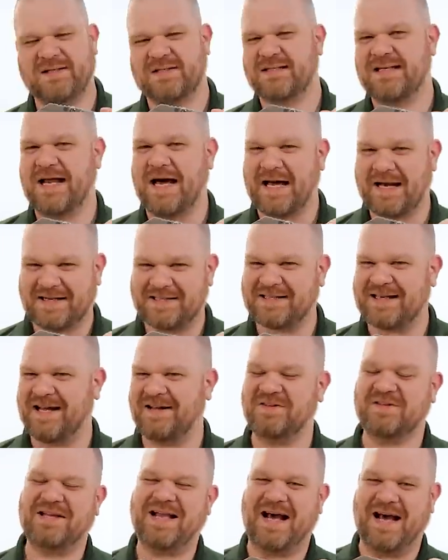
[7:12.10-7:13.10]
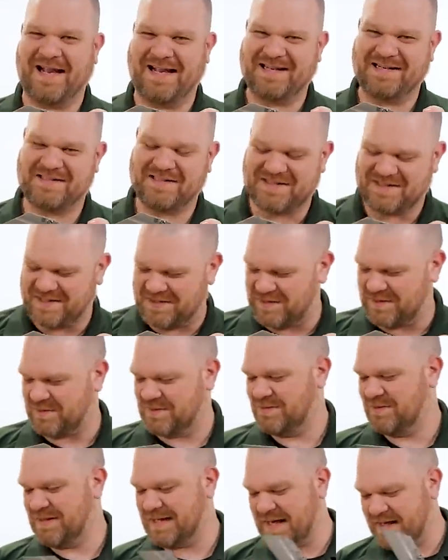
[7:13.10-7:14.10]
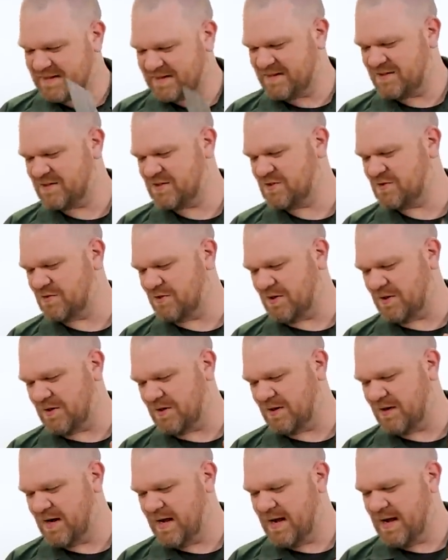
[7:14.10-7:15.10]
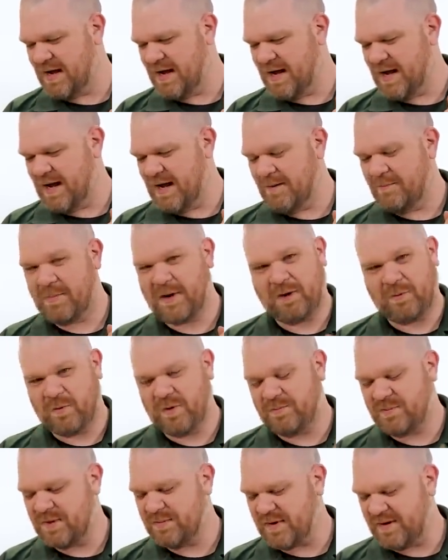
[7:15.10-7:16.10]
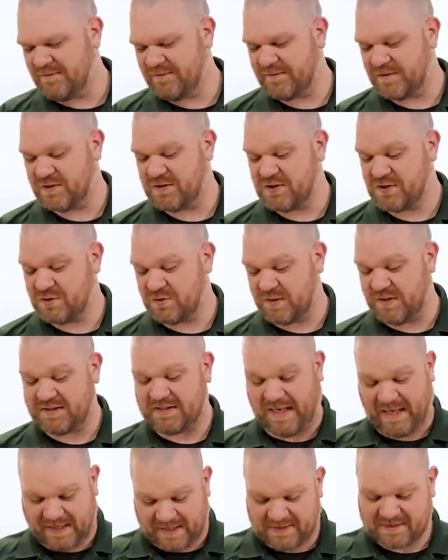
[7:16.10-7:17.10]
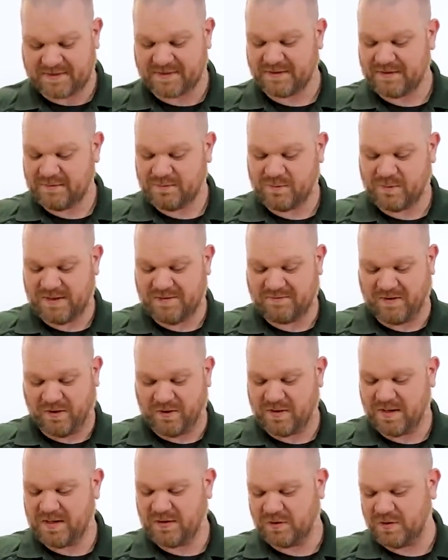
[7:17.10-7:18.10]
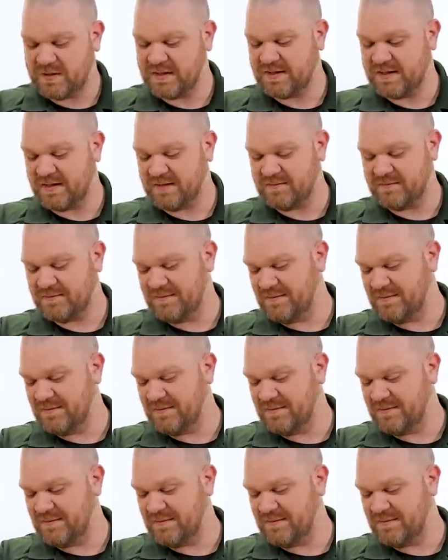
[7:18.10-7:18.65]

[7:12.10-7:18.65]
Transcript: it's not exactly ideal. Yes, it's strong, but it wouldn't be my first choice. Honestly, we've already looked at